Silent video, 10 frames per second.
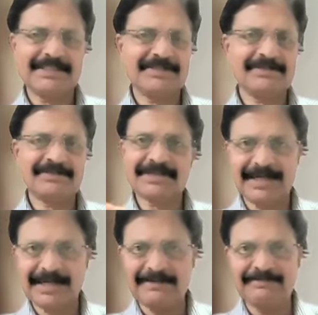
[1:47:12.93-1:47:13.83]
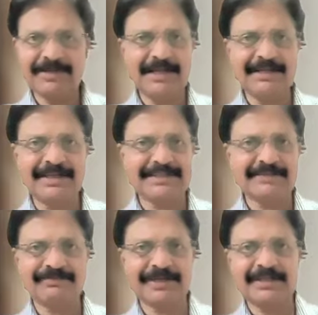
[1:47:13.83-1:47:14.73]
So can have deleterious
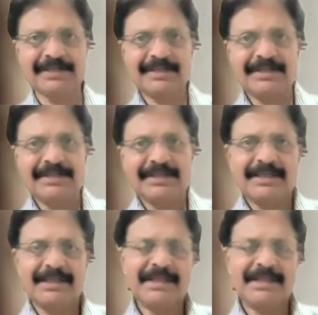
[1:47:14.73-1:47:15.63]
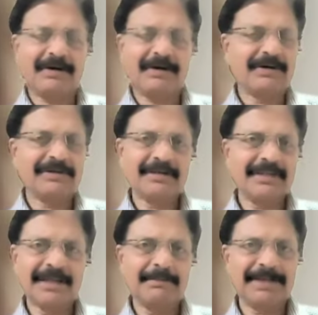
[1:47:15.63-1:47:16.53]
effect on
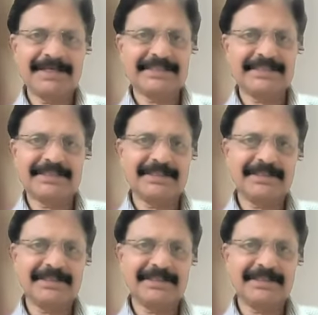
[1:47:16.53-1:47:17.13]
the patient.